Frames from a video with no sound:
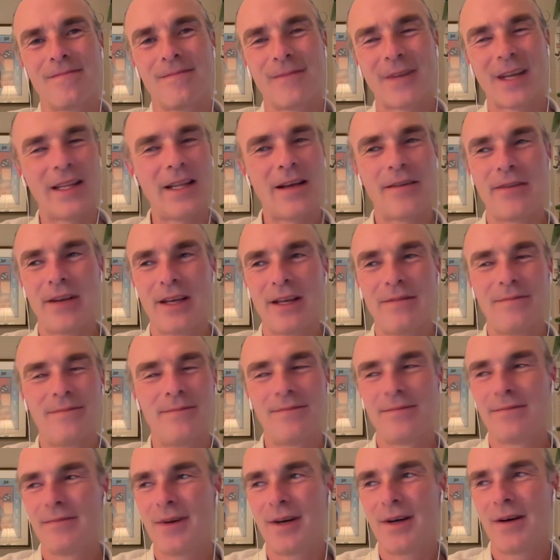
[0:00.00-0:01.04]
I love it.
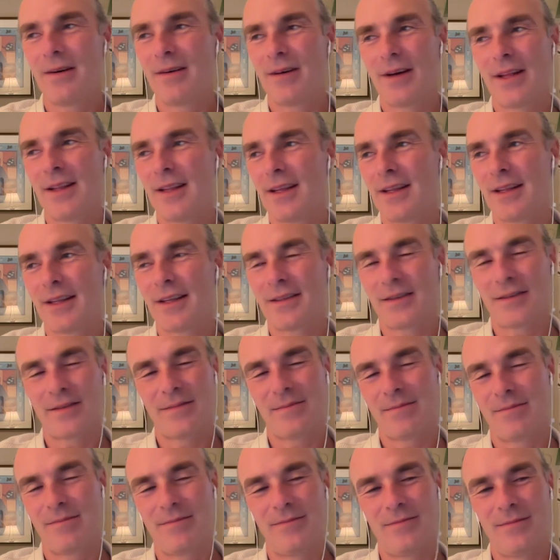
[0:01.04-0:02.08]
No, I think
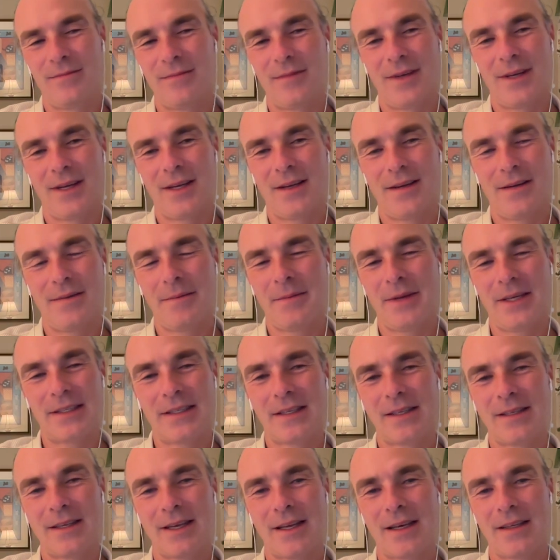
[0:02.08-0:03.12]
it
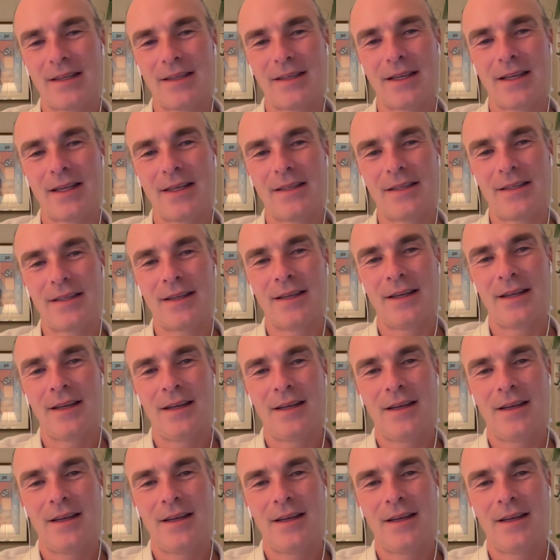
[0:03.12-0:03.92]
makes a ton of sense.